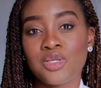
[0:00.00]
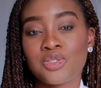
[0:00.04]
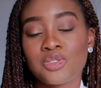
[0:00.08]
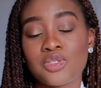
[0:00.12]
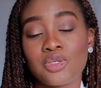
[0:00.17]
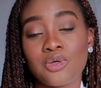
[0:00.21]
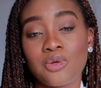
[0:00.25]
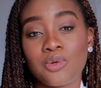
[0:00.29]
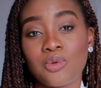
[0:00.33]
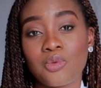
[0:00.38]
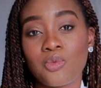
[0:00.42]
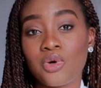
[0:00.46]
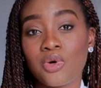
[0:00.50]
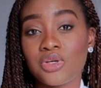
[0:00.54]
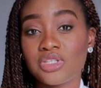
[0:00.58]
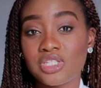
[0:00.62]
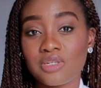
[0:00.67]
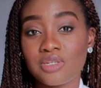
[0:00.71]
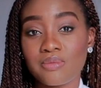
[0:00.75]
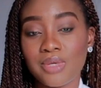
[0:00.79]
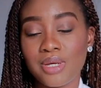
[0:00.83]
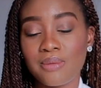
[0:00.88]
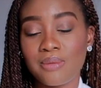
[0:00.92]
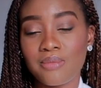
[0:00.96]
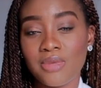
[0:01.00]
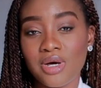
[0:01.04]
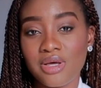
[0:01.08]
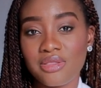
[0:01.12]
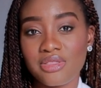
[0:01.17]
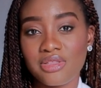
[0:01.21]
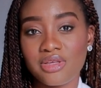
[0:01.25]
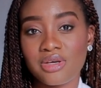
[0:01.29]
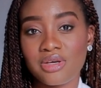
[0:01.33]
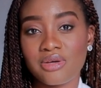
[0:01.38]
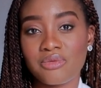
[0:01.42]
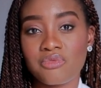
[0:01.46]
So watching my
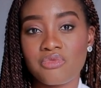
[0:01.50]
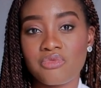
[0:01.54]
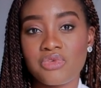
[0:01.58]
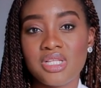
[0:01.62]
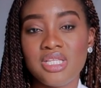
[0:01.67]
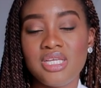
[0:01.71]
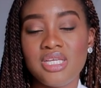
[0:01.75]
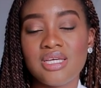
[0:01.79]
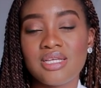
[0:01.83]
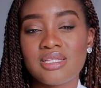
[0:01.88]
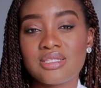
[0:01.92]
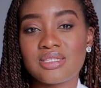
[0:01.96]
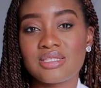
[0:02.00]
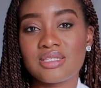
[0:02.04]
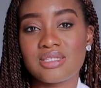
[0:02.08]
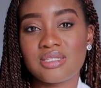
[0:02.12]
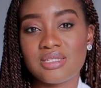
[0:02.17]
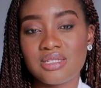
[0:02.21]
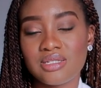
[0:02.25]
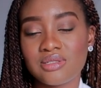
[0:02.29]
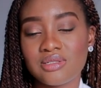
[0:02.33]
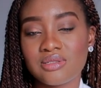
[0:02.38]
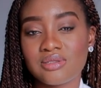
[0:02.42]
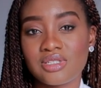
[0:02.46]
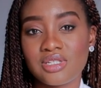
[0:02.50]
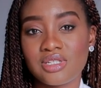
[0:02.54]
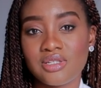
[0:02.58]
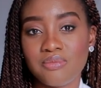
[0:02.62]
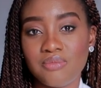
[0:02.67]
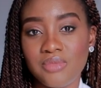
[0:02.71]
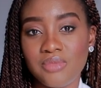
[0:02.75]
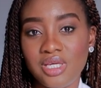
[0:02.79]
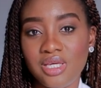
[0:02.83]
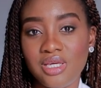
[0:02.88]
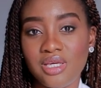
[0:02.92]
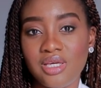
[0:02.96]
mother really instilled in
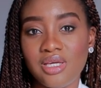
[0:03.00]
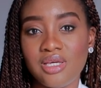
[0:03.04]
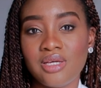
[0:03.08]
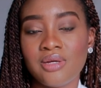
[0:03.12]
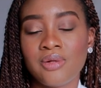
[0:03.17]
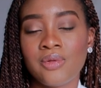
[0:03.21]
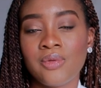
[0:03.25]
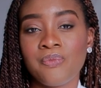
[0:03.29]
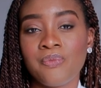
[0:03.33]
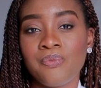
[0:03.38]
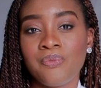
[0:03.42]
me